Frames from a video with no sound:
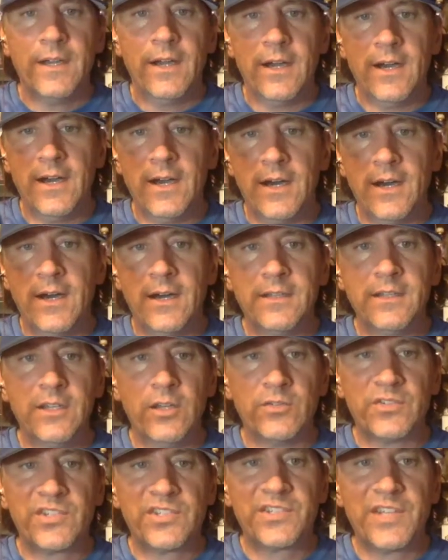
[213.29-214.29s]

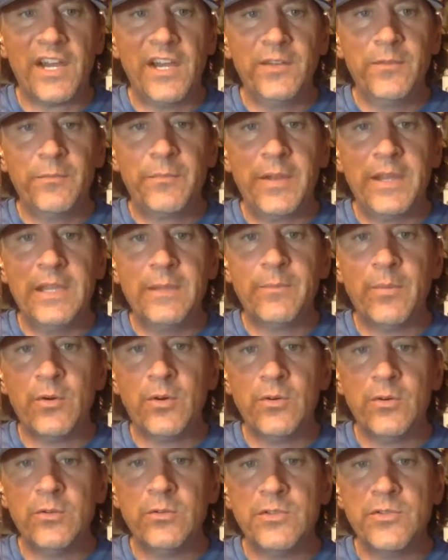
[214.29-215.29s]
stun
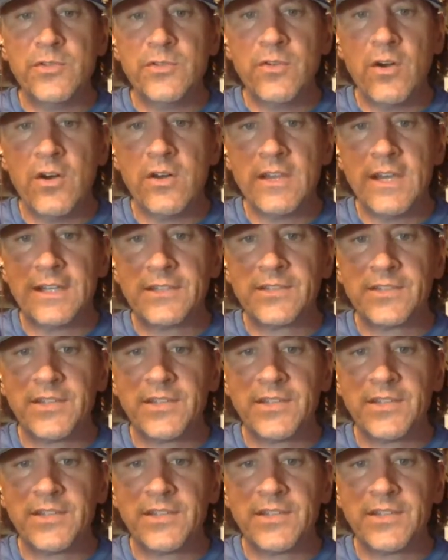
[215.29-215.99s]
people and do all that